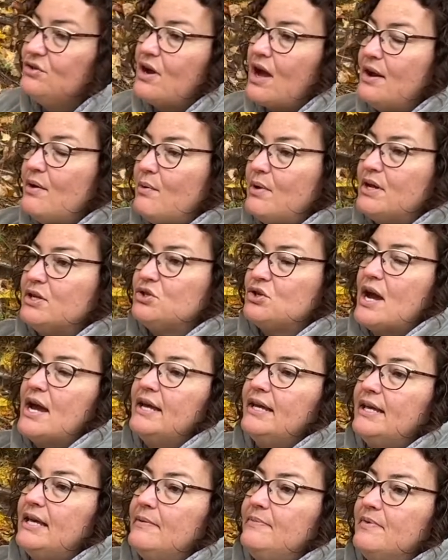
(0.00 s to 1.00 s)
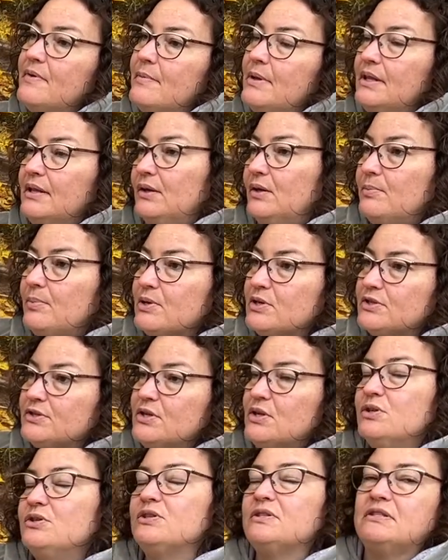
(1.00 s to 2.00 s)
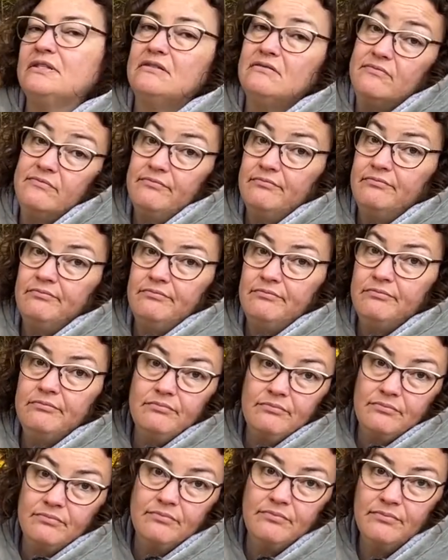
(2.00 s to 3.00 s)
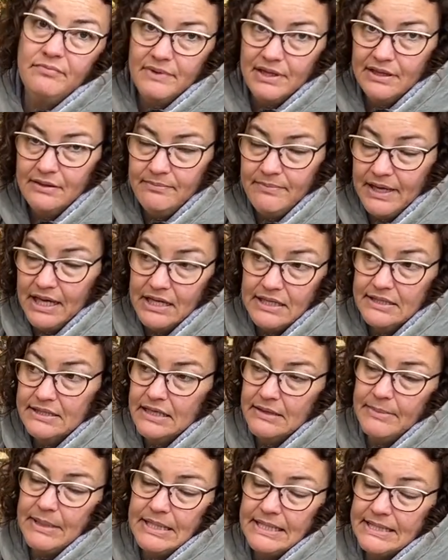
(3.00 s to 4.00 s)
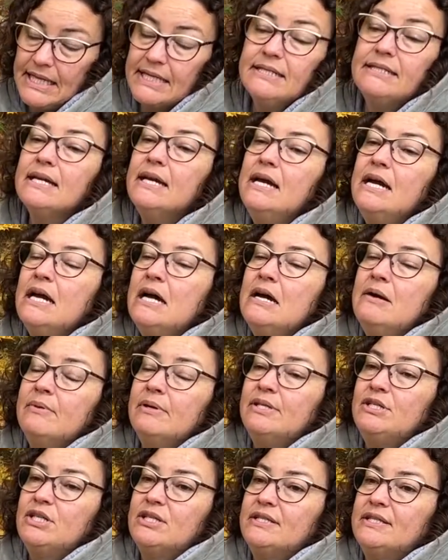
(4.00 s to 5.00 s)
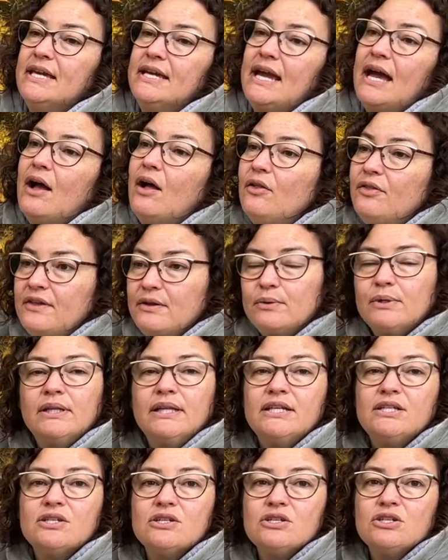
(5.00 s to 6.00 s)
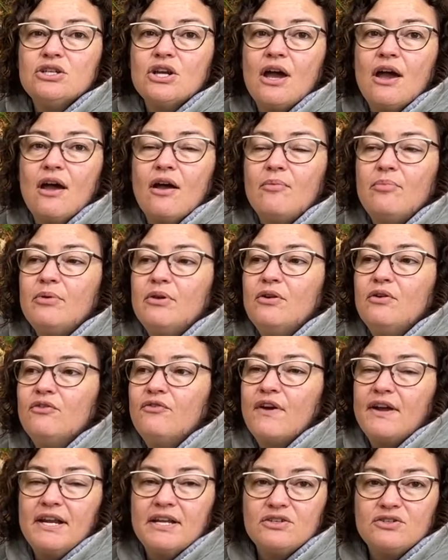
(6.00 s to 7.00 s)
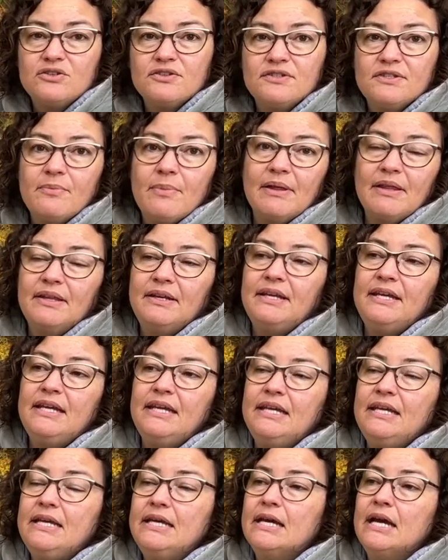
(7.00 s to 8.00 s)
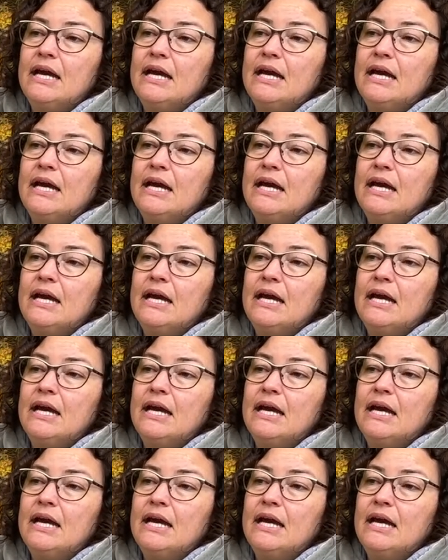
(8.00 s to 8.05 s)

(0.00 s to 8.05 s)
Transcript: of want to try and keep them a little personal just because that makes sense. But just like a healthy relationship, financial stability,